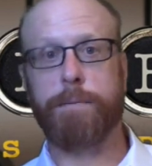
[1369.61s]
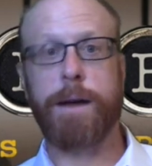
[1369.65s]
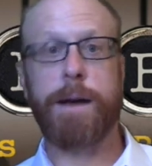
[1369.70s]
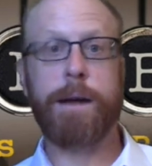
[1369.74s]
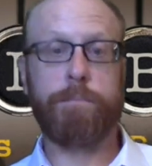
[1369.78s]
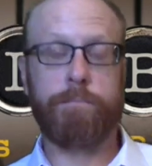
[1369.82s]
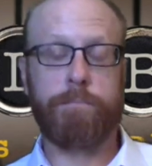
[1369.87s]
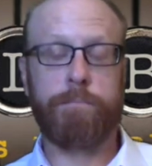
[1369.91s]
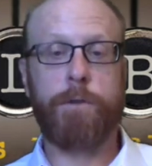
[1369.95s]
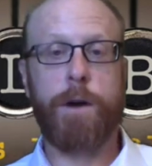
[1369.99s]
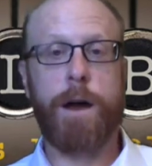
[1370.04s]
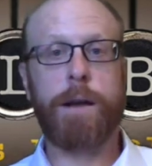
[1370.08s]

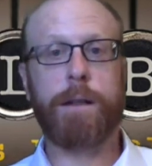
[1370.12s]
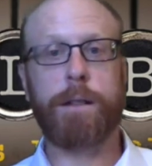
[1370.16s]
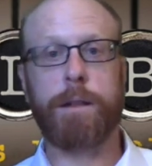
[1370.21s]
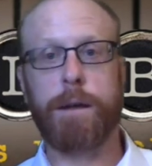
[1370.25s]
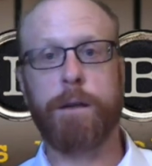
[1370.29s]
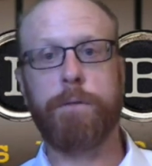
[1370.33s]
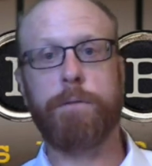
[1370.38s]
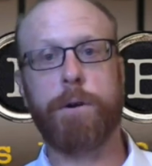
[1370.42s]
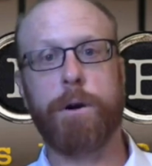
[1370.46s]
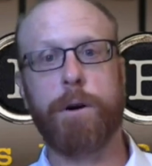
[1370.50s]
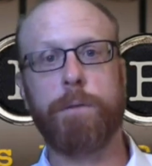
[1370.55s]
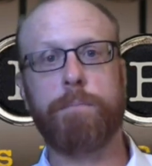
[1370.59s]
and frankly
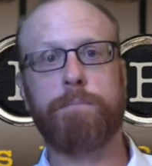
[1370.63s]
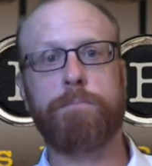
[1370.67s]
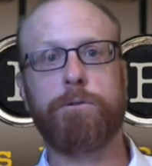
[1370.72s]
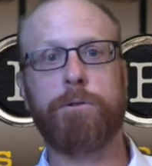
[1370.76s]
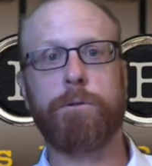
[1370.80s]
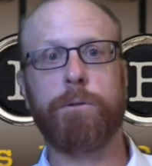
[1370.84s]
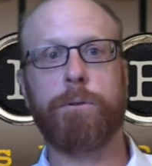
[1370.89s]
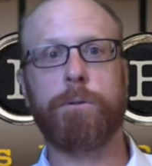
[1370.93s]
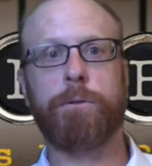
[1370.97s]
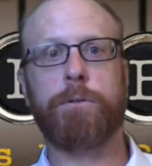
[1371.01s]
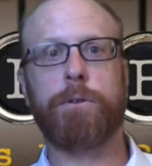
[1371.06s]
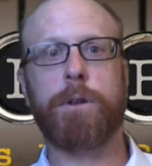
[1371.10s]
of her
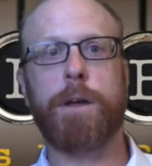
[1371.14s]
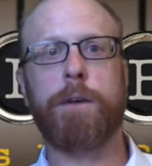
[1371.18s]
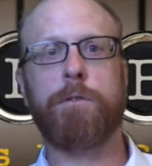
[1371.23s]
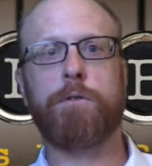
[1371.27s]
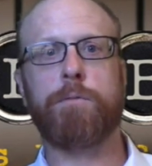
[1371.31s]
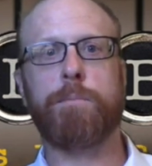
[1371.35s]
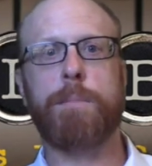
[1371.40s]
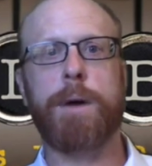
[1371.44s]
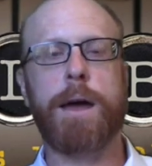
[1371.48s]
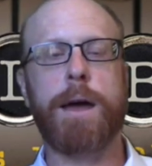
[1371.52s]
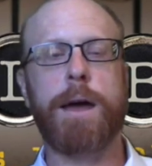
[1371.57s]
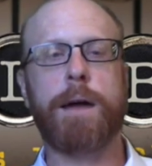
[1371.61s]
children's lives,
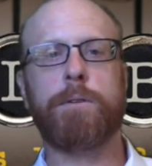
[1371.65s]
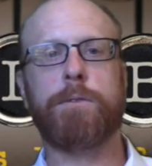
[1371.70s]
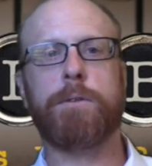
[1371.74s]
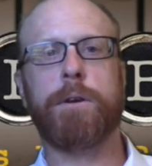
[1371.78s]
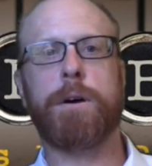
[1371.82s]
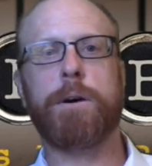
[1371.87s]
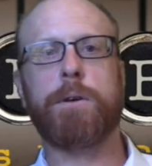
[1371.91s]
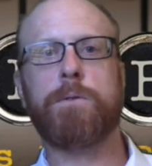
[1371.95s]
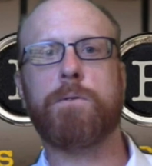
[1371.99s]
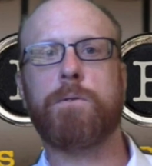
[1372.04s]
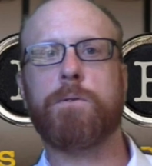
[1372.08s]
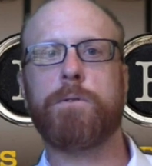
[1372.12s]
of my aunts and
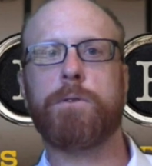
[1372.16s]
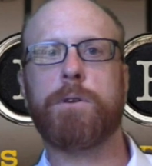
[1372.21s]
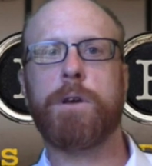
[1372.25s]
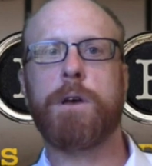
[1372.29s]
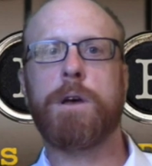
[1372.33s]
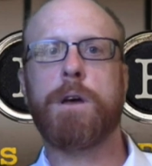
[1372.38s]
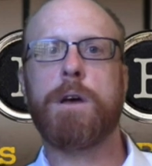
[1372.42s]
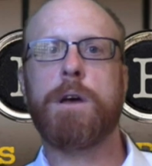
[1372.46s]
uncles.